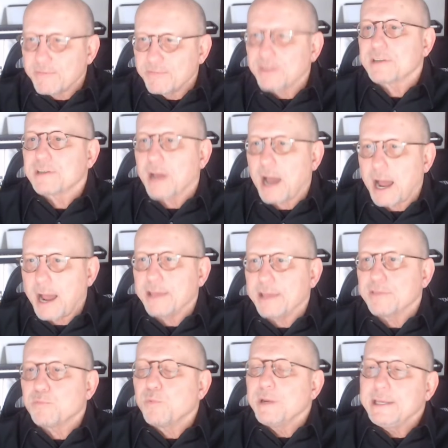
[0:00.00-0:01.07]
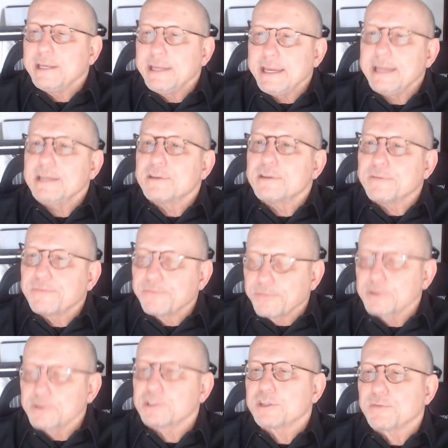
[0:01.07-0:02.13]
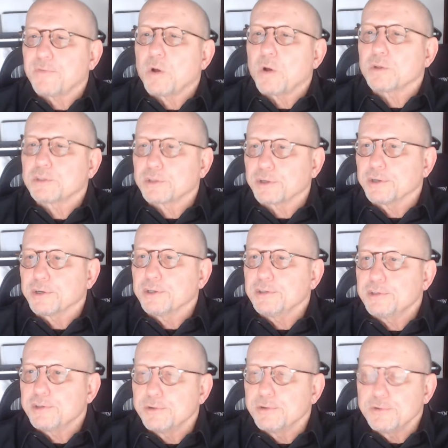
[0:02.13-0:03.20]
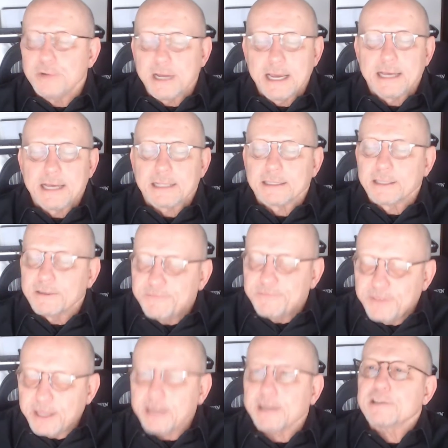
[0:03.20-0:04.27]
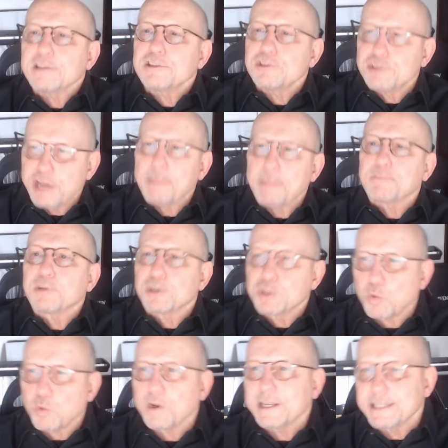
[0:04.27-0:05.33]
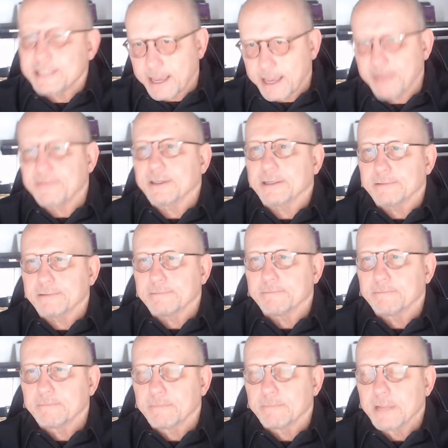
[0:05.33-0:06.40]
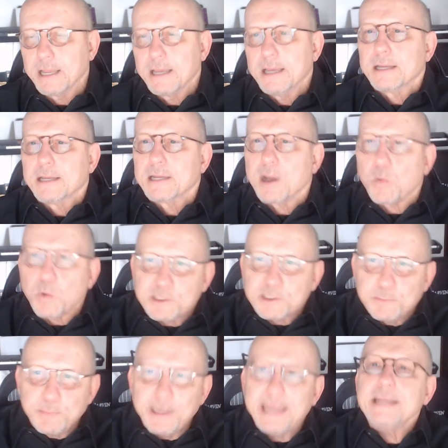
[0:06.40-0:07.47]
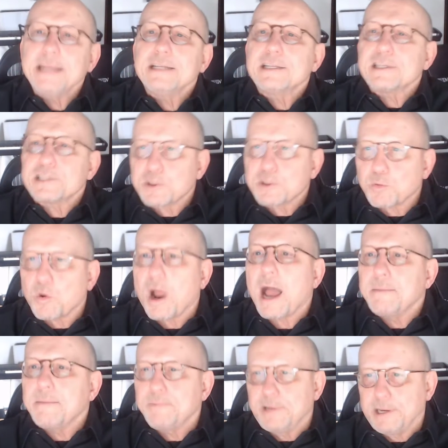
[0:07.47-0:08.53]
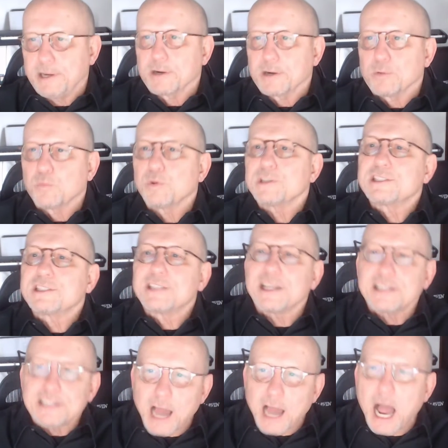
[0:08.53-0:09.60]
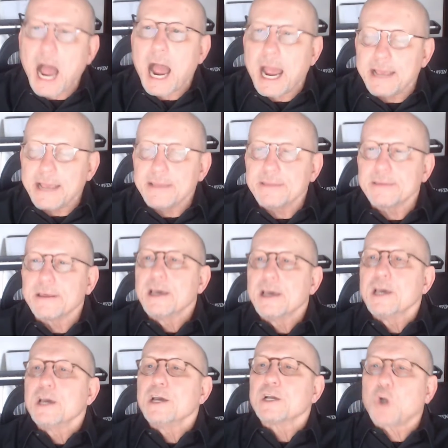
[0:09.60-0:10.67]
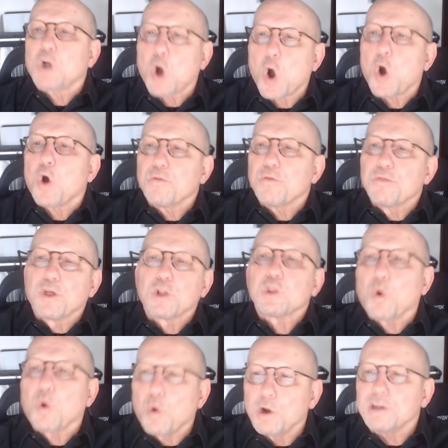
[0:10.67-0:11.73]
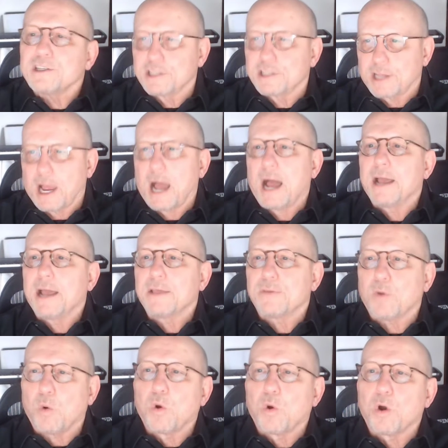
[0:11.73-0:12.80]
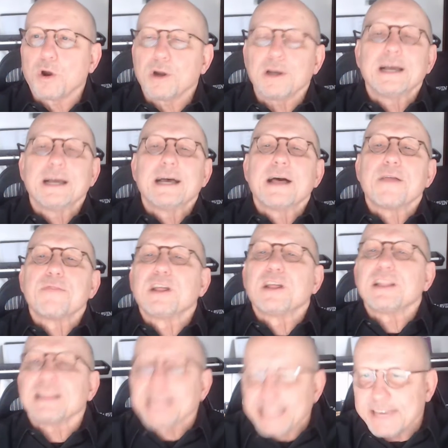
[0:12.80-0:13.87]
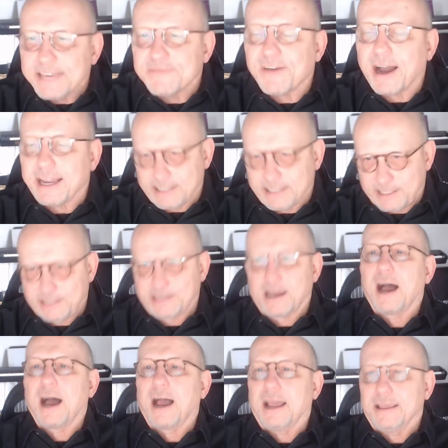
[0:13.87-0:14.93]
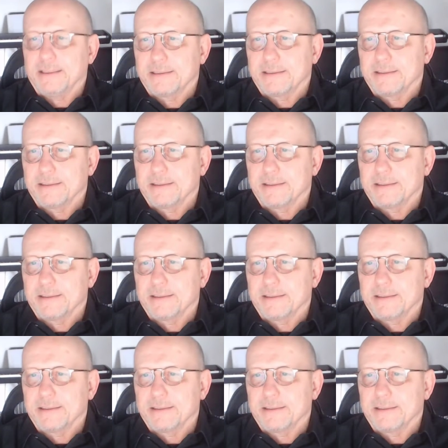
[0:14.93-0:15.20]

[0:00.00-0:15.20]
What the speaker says: of the tithe, we need to first of all turn to Leviticus chapter 27. Now, what's being described here was the tithe called the Lord's tithe or the Levites' tithe.